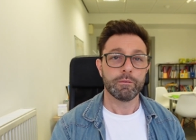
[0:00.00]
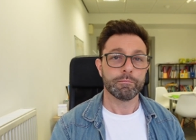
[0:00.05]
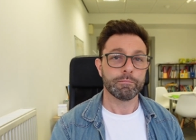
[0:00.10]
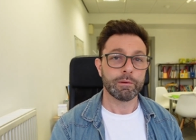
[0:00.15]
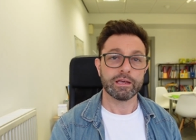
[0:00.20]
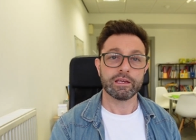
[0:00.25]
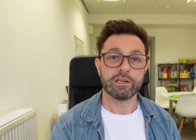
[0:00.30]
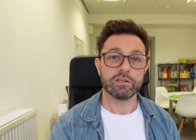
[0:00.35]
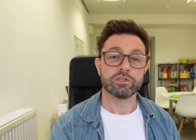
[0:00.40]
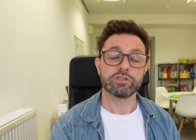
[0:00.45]

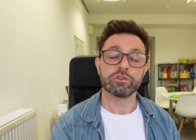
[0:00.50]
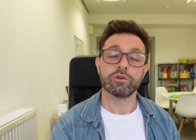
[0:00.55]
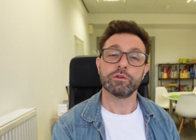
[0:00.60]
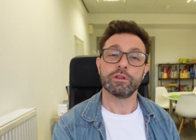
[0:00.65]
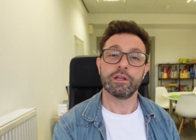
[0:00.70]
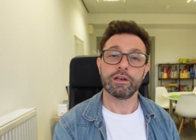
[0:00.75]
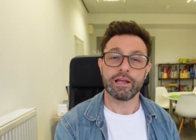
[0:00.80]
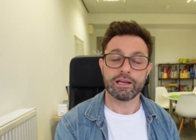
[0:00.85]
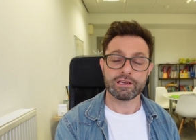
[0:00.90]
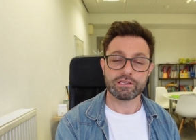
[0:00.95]
making sure
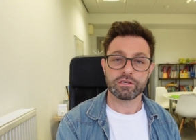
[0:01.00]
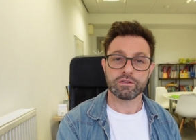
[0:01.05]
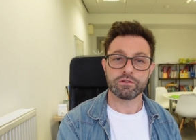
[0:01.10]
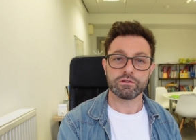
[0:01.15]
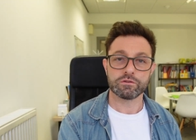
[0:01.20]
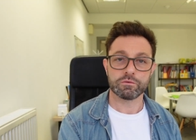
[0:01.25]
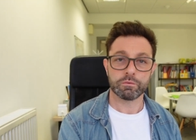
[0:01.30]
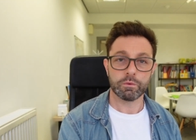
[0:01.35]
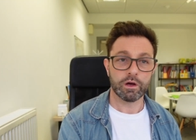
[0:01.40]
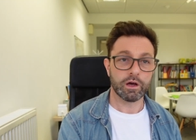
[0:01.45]
the
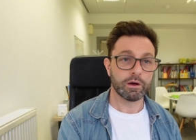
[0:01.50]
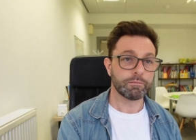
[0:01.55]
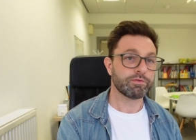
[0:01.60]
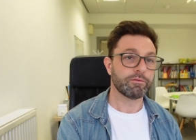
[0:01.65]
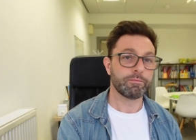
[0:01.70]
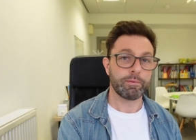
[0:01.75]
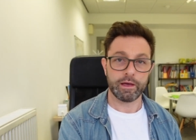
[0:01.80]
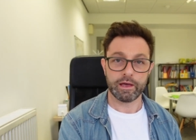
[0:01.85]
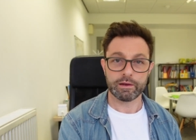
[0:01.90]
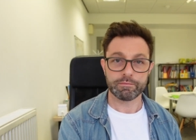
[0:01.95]
lessons were
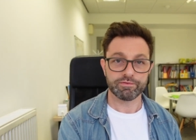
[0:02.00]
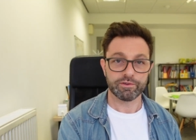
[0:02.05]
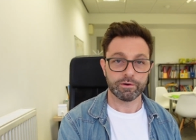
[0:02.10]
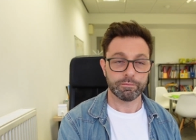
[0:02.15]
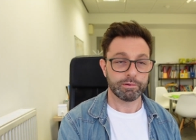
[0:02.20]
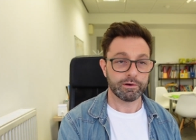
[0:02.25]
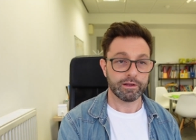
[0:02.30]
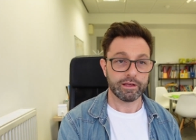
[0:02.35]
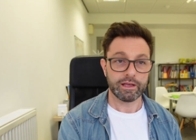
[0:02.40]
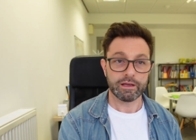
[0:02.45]
prepared
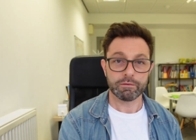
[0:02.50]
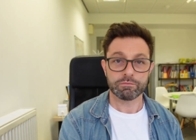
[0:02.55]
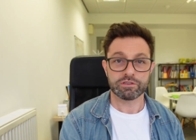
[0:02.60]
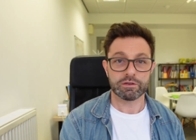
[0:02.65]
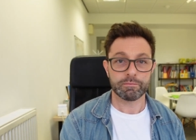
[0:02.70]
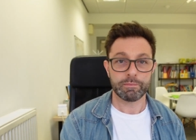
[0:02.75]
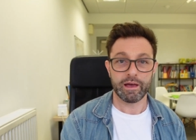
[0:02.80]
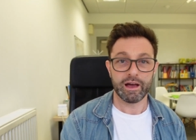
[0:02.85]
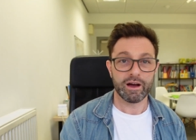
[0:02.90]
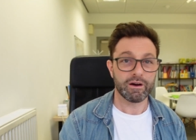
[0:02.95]
properly. It was
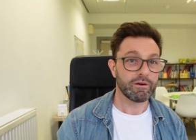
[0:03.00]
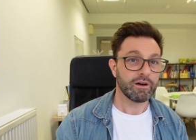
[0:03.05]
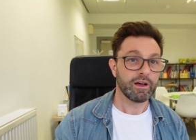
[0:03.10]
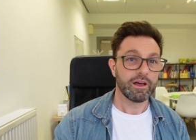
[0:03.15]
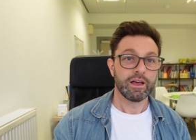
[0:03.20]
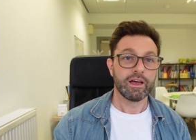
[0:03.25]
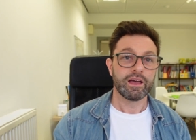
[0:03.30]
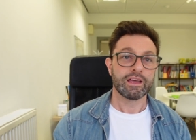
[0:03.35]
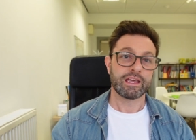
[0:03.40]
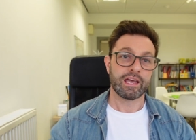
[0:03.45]
about,
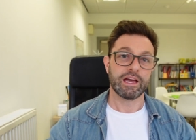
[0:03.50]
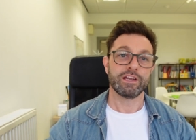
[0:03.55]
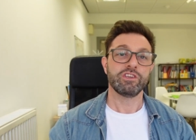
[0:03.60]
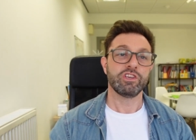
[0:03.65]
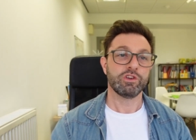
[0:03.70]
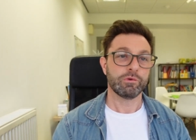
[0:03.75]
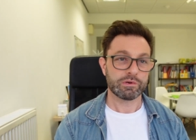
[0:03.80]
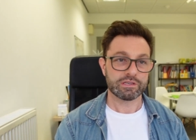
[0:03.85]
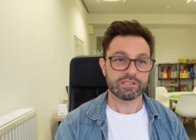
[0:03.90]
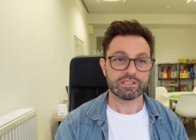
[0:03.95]
can
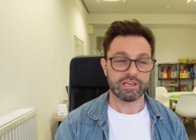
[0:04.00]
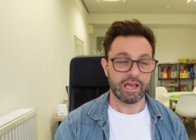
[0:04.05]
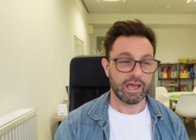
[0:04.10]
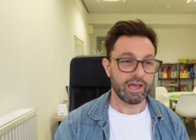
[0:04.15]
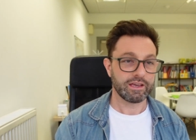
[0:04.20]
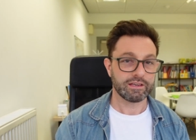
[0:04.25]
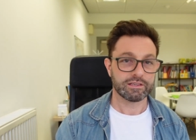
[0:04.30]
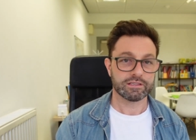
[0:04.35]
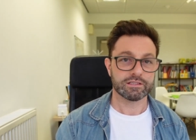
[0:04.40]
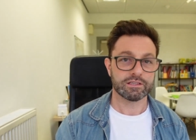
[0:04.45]
you
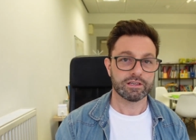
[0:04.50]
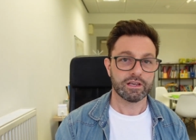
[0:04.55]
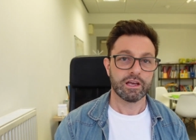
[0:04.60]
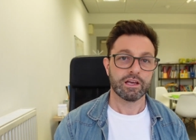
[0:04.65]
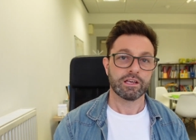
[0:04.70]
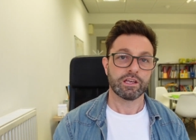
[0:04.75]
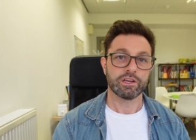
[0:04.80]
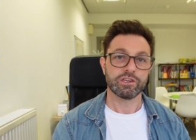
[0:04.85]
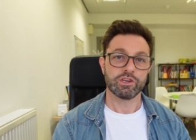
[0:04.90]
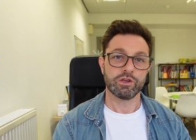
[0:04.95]
assess?
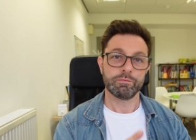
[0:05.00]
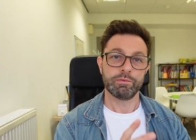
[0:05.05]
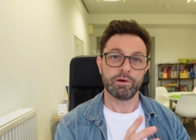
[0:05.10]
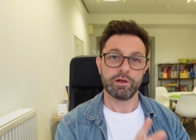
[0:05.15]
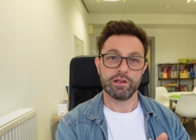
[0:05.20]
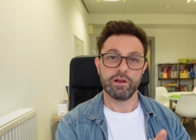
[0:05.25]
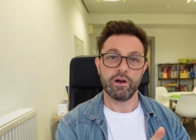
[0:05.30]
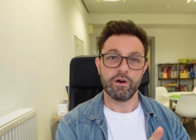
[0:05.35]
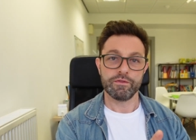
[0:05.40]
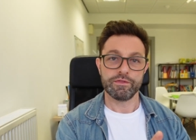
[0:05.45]
Can you put
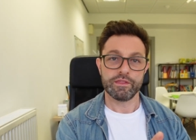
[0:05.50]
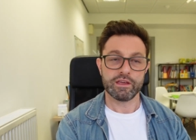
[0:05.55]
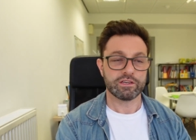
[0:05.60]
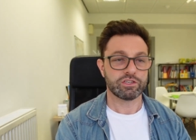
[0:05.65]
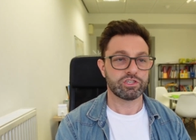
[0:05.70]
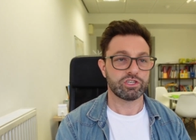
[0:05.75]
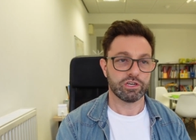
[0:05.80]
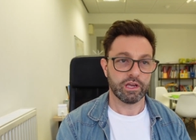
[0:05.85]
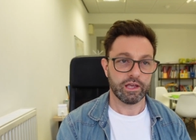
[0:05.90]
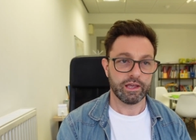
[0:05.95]
it on this
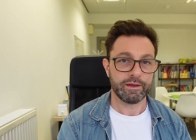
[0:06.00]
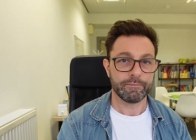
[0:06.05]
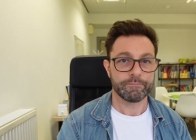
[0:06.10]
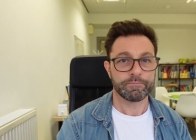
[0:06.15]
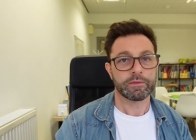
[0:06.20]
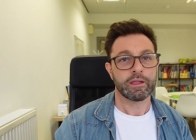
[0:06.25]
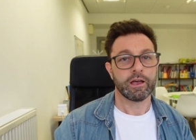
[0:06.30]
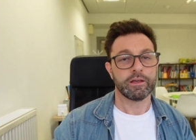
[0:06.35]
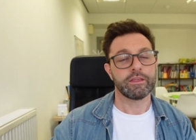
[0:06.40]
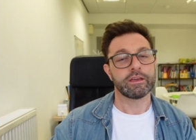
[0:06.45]
sheet?
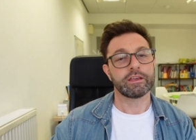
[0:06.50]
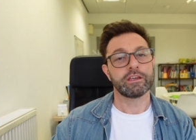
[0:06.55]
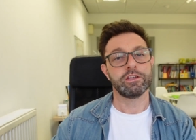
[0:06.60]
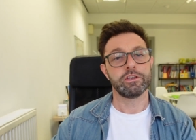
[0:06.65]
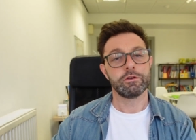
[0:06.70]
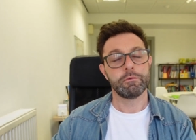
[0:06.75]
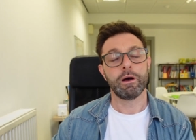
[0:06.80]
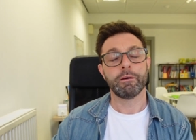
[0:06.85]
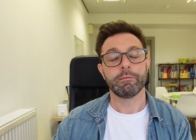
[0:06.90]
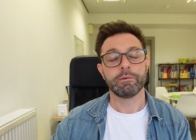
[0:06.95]
And then can
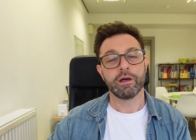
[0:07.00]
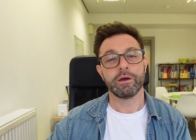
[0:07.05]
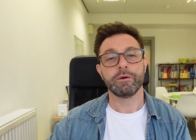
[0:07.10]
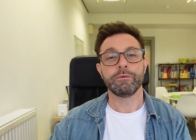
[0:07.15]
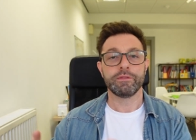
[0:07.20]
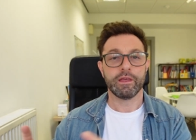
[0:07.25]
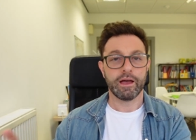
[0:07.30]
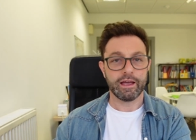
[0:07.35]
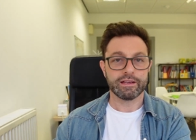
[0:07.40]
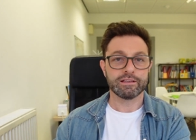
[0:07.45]
you
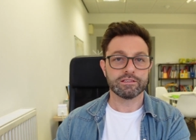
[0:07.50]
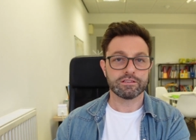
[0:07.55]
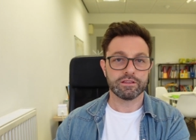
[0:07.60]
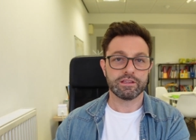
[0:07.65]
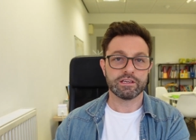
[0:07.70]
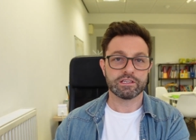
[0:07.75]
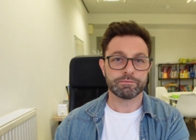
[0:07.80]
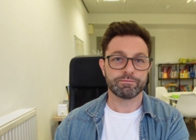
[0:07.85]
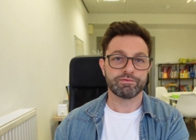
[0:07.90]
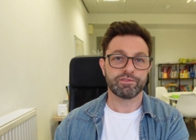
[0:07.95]
upload that into
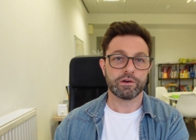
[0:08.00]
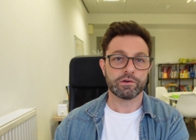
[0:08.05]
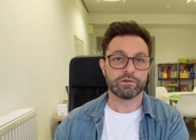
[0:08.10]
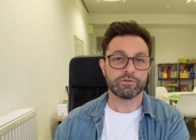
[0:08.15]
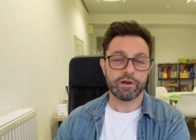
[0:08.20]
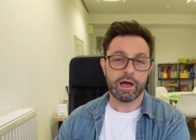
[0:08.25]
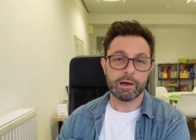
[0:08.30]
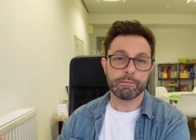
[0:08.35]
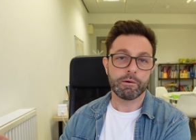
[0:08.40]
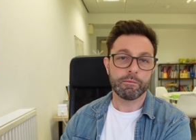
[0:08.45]
this
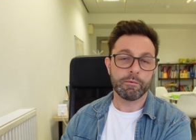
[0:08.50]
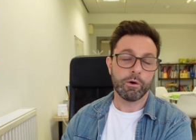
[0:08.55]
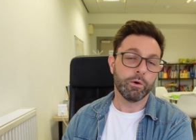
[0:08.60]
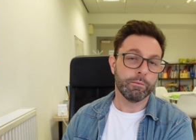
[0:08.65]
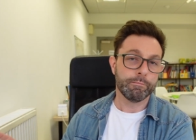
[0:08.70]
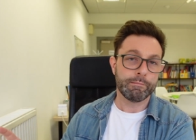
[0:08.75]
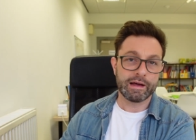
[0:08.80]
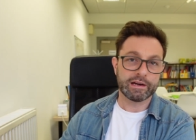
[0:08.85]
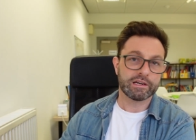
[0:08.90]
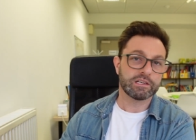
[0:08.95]
program or
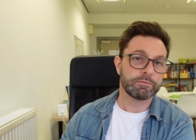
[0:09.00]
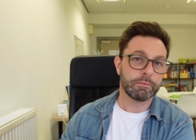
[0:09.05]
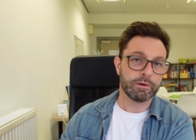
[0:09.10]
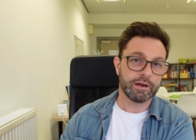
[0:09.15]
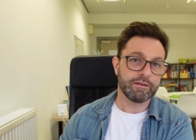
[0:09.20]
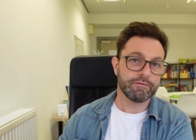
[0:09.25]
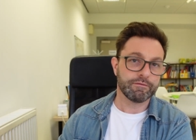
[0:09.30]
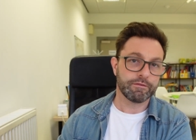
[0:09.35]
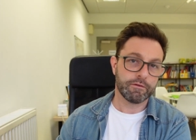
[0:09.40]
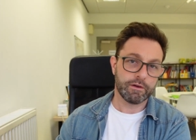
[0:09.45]
management
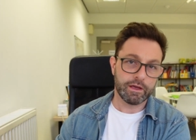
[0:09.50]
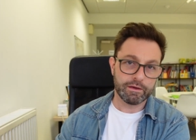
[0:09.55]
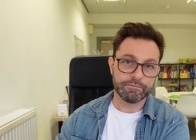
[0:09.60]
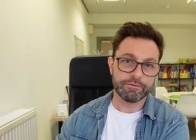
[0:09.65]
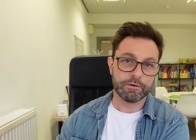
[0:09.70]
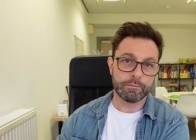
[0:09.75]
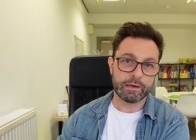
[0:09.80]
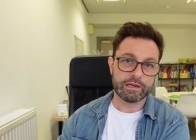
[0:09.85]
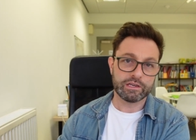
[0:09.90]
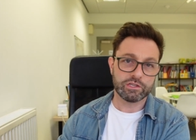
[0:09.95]
inf
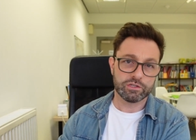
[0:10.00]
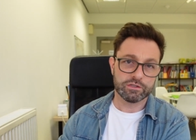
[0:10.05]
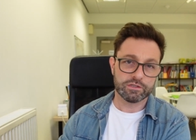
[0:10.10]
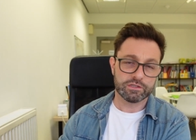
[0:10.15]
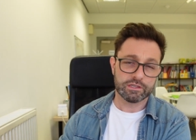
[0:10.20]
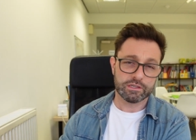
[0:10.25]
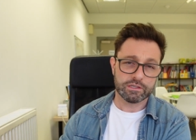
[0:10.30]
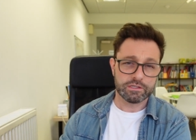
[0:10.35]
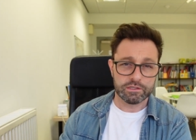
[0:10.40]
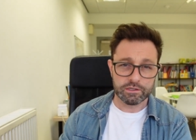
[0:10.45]
information
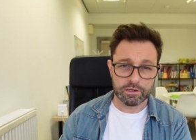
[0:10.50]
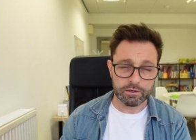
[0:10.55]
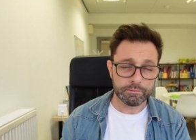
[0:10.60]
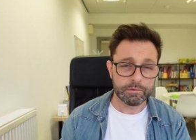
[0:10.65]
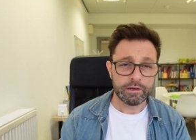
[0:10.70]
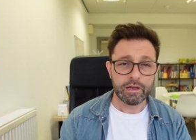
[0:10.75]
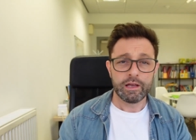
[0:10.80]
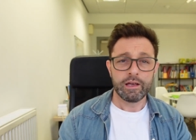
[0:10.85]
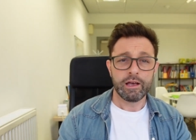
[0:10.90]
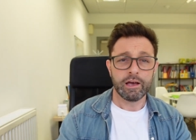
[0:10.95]

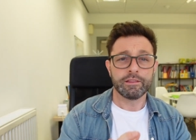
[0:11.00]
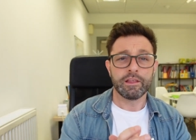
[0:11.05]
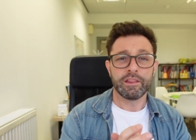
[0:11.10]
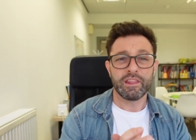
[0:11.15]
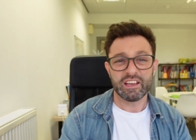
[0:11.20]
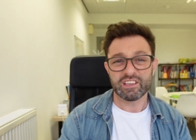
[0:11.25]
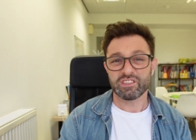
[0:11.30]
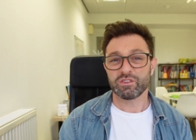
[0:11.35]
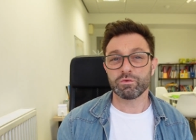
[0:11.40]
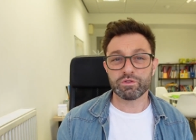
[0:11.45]
system? And then
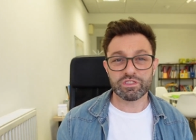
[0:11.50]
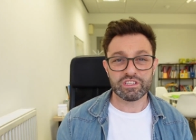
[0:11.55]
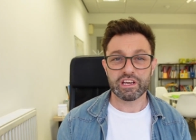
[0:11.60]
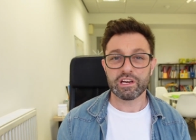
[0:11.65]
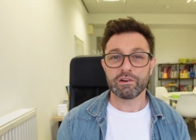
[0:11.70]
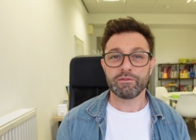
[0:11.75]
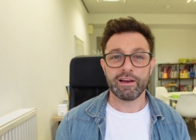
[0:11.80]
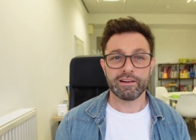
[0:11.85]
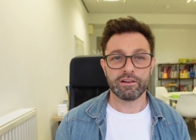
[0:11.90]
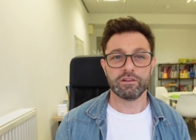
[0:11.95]
let's all sit
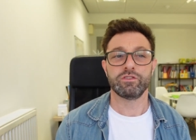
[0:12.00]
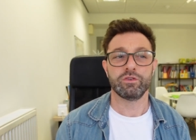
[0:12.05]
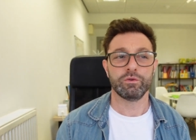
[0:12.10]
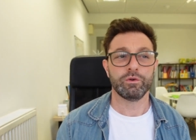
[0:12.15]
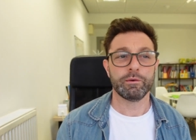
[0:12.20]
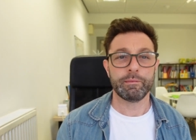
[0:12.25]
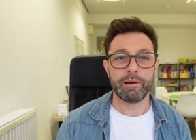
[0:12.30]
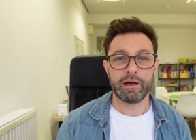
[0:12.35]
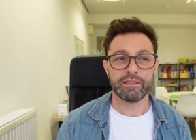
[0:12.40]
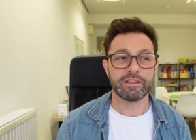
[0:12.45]
around and
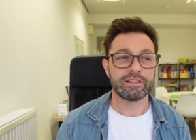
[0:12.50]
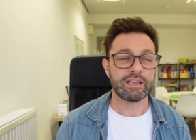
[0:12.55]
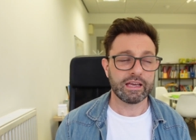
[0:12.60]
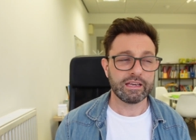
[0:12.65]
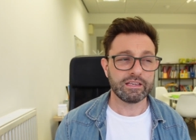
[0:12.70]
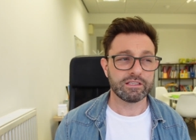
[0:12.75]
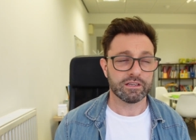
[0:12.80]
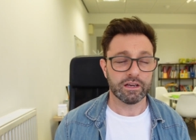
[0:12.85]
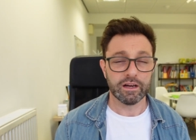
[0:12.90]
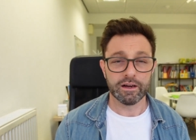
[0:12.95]
talk about the
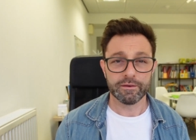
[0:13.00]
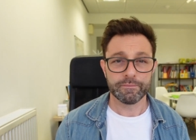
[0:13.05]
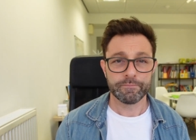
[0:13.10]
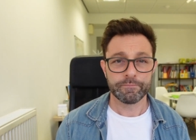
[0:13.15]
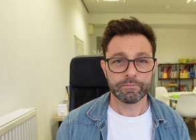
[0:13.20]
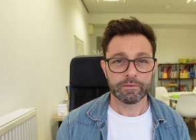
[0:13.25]
data.